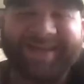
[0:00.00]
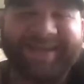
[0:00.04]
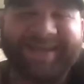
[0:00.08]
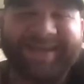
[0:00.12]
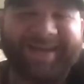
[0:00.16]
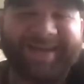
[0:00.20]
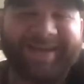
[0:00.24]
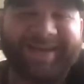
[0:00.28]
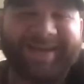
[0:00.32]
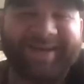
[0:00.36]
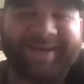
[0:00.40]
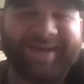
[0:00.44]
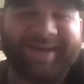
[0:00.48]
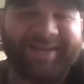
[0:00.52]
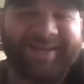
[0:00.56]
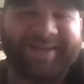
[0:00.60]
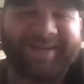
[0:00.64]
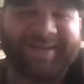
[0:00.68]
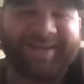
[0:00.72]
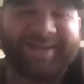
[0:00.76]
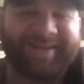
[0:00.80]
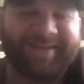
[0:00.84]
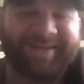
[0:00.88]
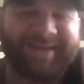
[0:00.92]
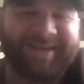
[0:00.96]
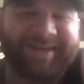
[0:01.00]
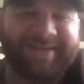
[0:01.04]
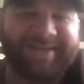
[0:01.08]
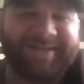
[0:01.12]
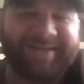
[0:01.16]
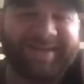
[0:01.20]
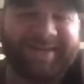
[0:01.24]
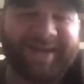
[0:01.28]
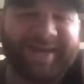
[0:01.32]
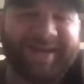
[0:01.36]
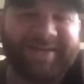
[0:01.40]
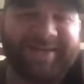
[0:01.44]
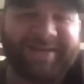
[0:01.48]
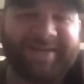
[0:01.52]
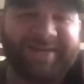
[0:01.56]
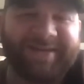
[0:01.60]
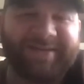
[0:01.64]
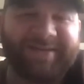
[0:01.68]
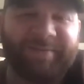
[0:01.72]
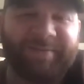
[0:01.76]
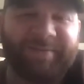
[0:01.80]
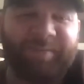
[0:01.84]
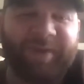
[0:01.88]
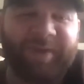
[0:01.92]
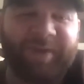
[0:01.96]
And I think that
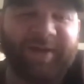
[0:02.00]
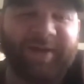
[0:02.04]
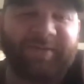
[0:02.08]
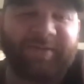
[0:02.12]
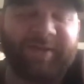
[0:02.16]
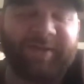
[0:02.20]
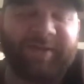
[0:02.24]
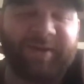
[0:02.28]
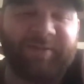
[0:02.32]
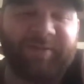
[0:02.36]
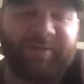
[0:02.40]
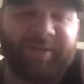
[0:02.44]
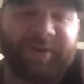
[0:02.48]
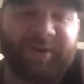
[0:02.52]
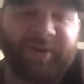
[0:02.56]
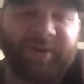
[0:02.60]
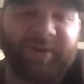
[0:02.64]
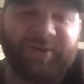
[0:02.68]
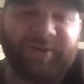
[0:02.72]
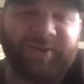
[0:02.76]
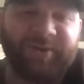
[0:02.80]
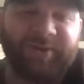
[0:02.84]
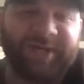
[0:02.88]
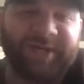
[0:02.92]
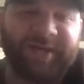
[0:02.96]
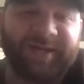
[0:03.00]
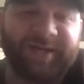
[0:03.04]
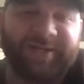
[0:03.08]
is a big thing with coaching.